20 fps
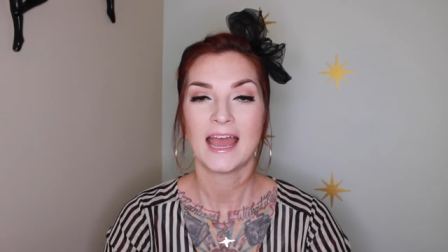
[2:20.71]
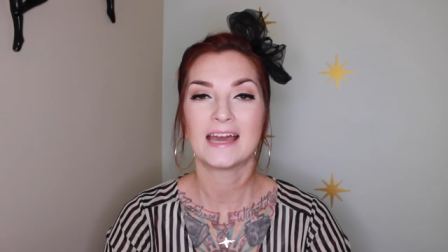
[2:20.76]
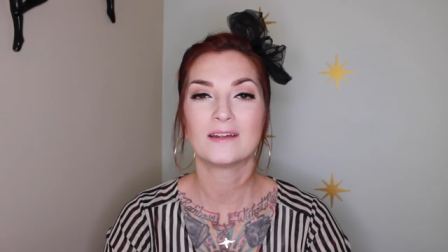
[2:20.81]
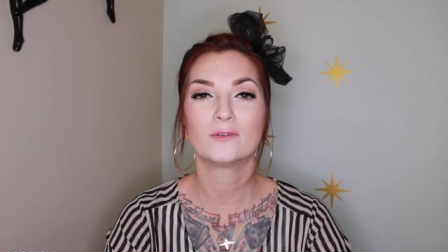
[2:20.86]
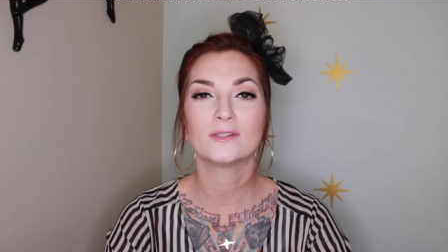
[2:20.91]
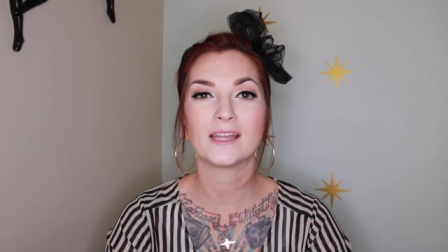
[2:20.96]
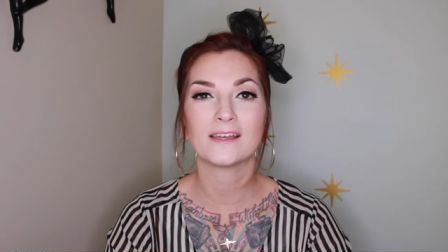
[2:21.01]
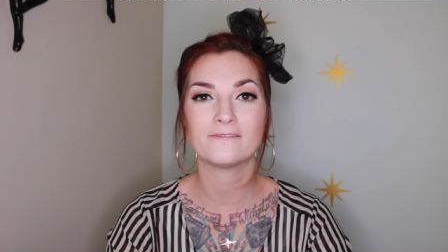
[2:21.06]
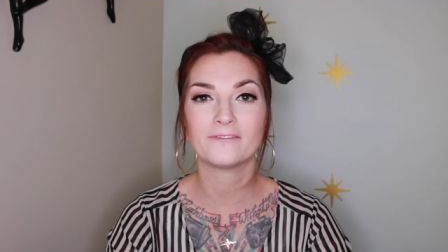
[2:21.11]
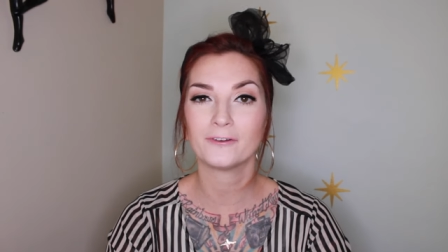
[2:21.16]

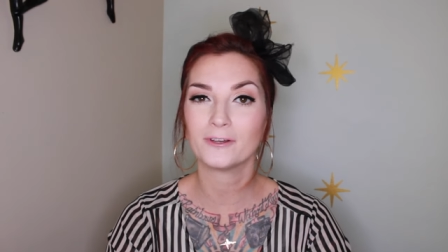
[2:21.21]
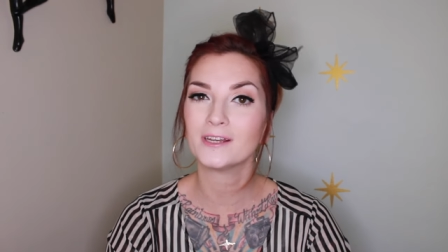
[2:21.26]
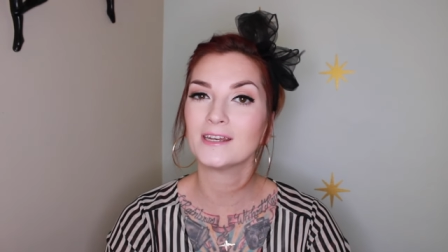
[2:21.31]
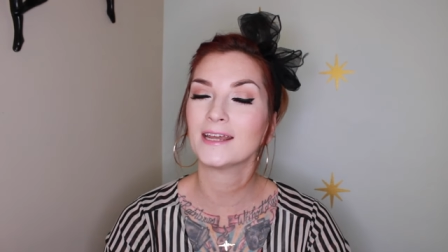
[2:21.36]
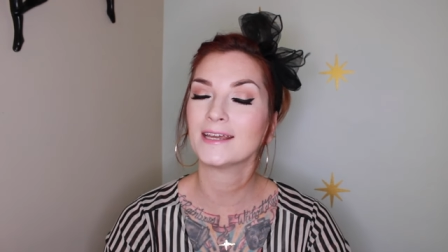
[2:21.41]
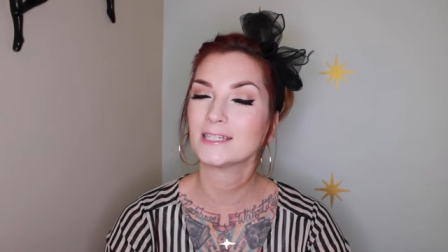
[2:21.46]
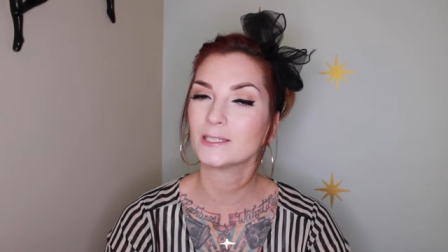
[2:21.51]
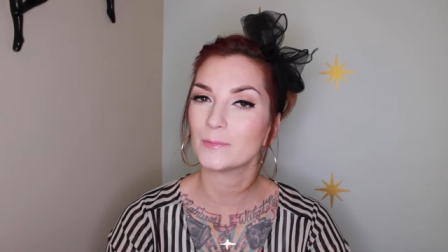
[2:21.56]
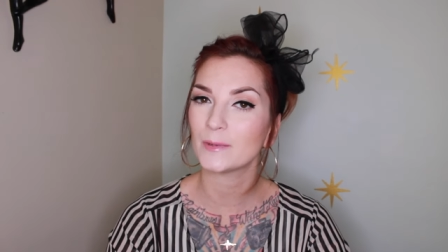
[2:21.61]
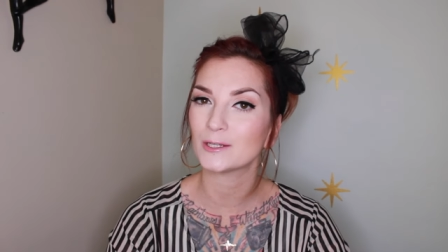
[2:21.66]
and when that very
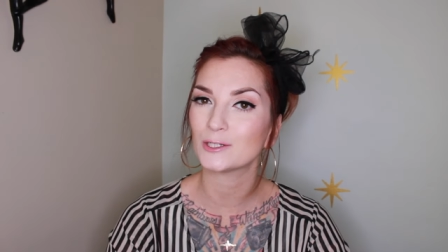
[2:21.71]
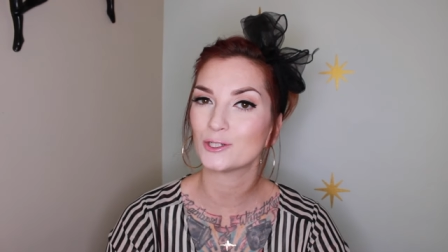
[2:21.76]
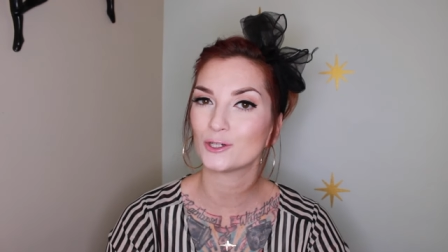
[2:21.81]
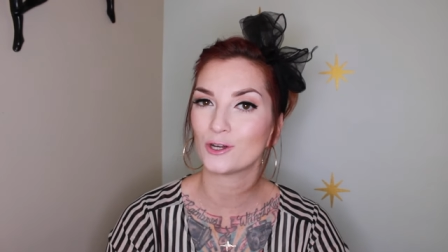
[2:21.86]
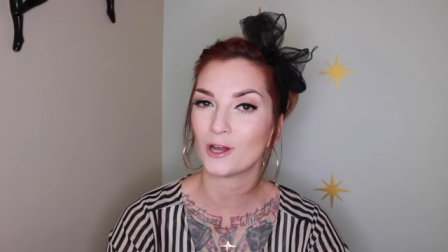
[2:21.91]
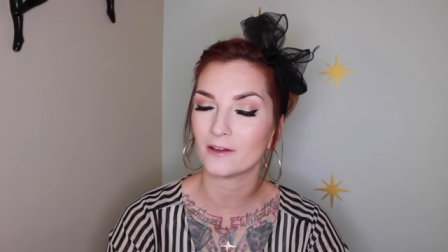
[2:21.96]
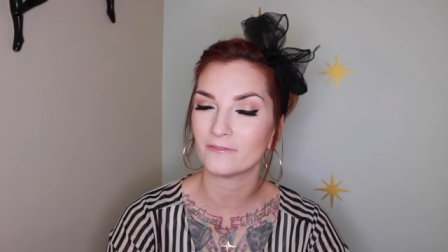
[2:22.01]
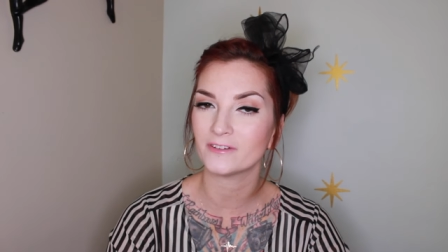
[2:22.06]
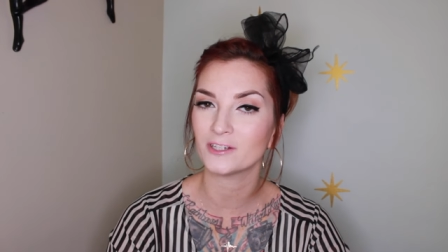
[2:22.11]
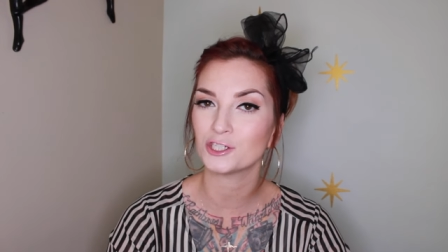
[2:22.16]
nice man
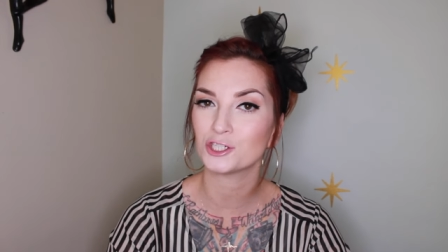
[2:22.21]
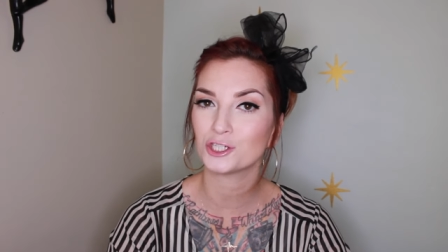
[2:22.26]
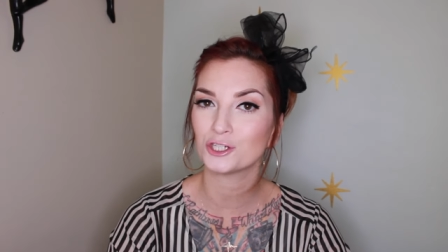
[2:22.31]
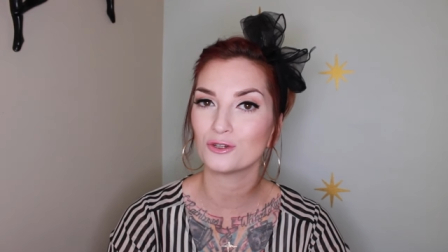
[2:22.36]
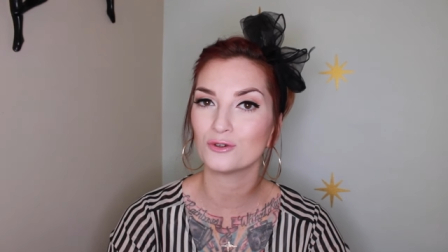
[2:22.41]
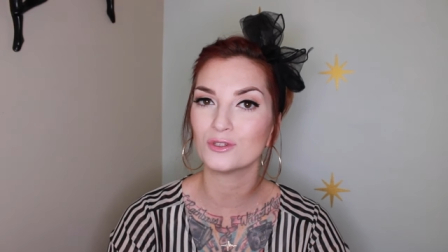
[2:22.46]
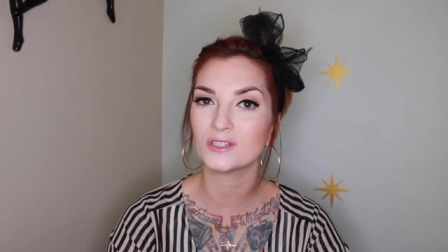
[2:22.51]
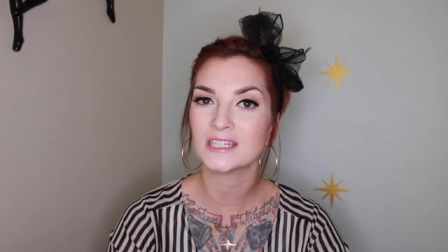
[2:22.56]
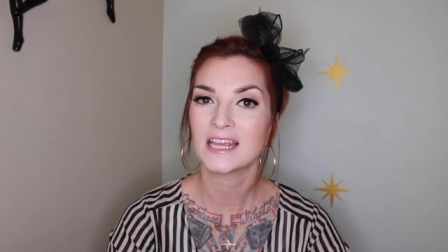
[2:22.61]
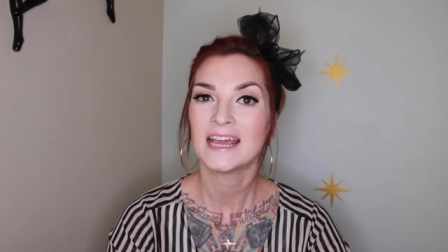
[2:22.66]
took off his
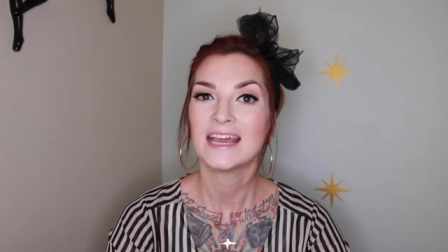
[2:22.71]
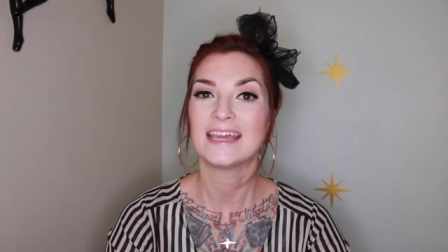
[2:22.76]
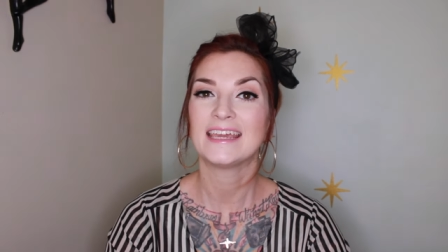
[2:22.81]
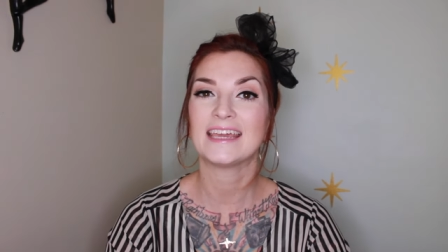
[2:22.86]
shoes